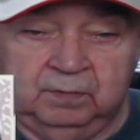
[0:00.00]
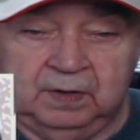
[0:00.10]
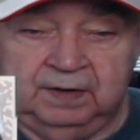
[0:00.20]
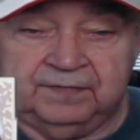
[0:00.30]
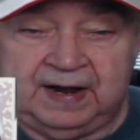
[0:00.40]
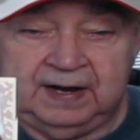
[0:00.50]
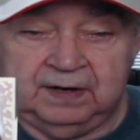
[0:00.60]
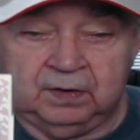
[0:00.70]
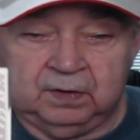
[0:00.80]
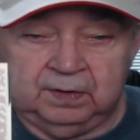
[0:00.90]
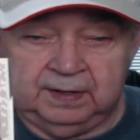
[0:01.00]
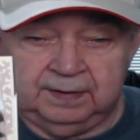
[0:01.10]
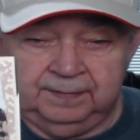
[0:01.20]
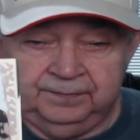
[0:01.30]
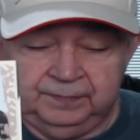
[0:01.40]
If I had heard
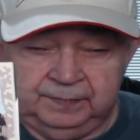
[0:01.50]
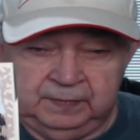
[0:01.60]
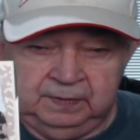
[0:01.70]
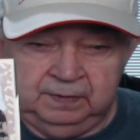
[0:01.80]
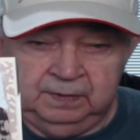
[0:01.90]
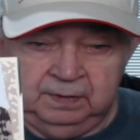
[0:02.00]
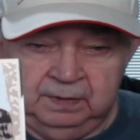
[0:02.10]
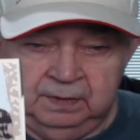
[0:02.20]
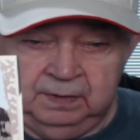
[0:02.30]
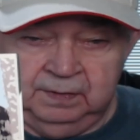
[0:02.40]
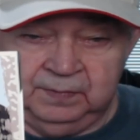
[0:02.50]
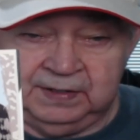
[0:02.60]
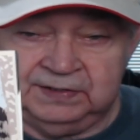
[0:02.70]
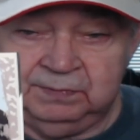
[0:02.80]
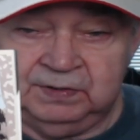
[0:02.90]
it,
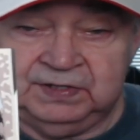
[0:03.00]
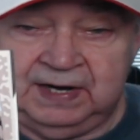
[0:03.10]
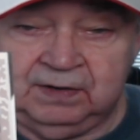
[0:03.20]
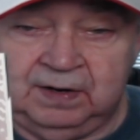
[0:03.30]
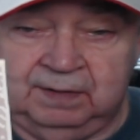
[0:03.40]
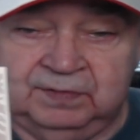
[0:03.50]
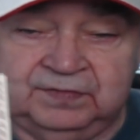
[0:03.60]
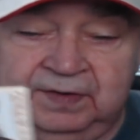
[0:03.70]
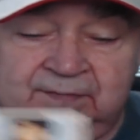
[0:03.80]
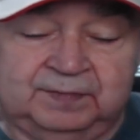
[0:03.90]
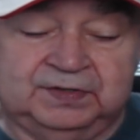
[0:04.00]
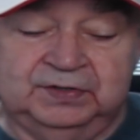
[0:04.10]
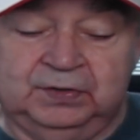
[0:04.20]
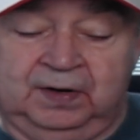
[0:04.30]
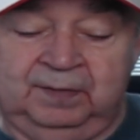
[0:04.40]
because it was that good. It was
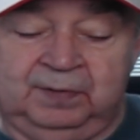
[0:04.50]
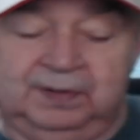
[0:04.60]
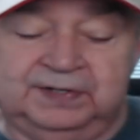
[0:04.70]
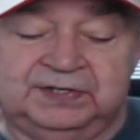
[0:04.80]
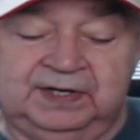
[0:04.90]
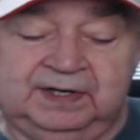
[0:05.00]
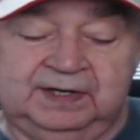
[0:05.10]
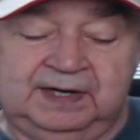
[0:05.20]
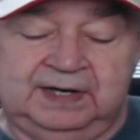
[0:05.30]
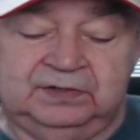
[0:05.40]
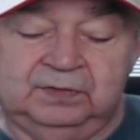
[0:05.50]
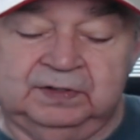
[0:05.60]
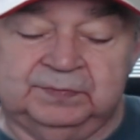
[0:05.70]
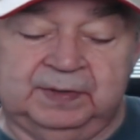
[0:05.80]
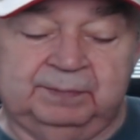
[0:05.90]
enjoyable listening again to it.
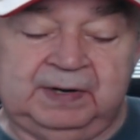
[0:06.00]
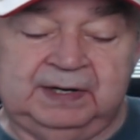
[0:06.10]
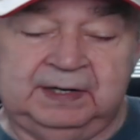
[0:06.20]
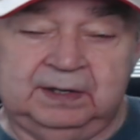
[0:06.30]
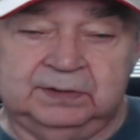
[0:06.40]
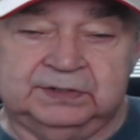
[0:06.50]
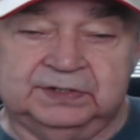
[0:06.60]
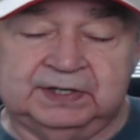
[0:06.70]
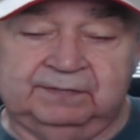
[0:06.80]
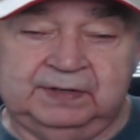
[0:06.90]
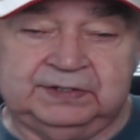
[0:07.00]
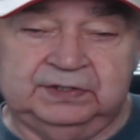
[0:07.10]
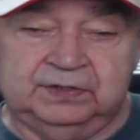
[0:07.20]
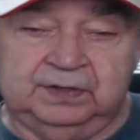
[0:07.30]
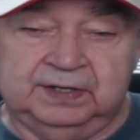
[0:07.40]
It's been many years since I've
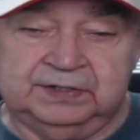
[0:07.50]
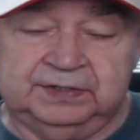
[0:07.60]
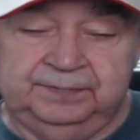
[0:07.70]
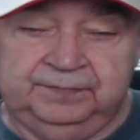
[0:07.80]
listened to this.